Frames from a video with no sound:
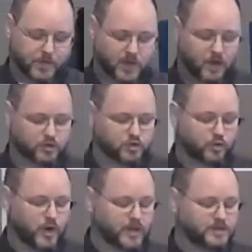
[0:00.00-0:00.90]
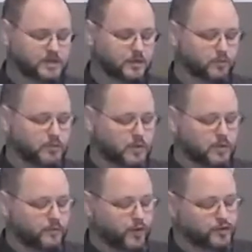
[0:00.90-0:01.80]
He also writes in the
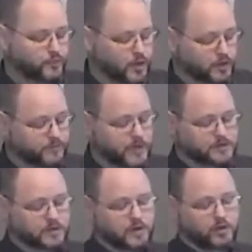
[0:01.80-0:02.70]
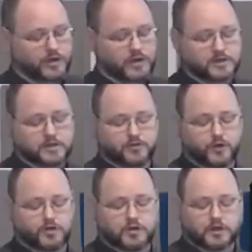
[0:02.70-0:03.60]
first book of Thessalonians, his
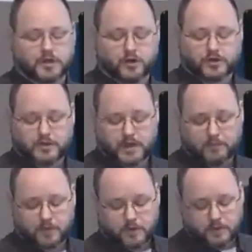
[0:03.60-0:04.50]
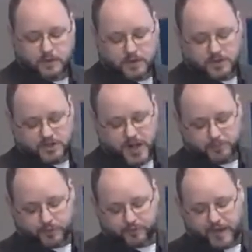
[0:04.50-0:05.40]
first letter to them,
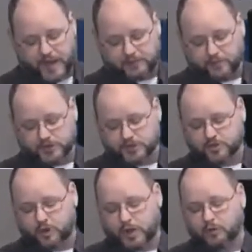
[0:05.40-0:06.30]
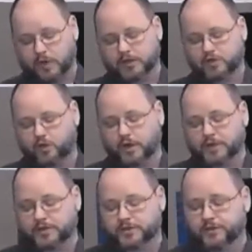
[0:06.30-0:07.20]
chapter 5, verses 21 and
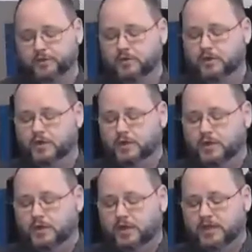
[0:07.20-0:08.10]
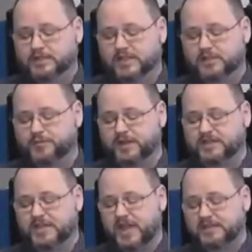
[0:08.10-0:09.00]
22. He says,
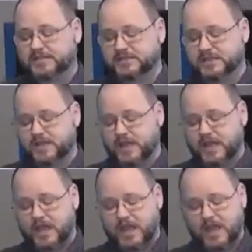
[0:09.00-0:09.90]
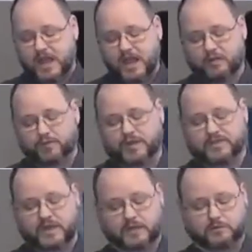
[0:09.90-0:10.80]
But test
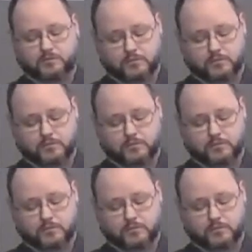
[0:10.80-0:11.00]
everything.